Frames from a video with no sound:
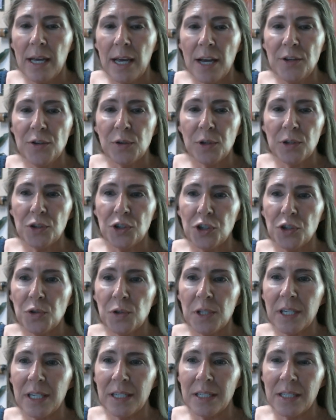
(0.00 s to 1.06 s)
And you can choose
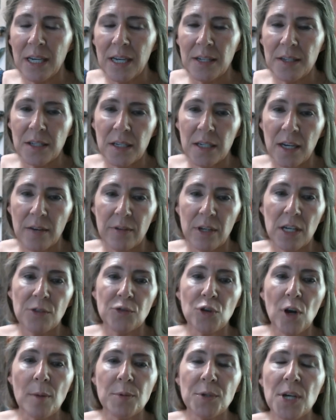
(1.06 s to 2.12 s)
the intensity of it. A
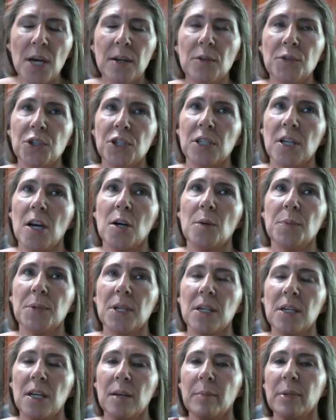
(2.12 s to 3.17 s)
drop shadow just helps
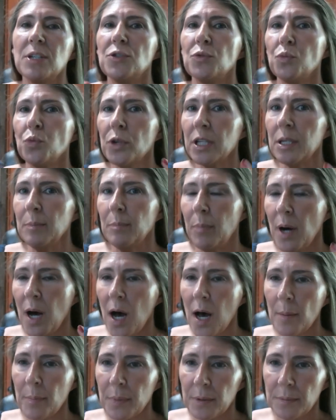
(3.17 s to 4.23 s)
an image really
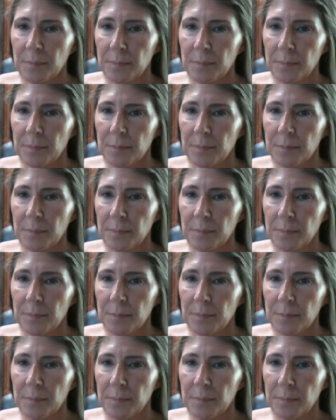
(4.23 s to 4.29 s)
pop.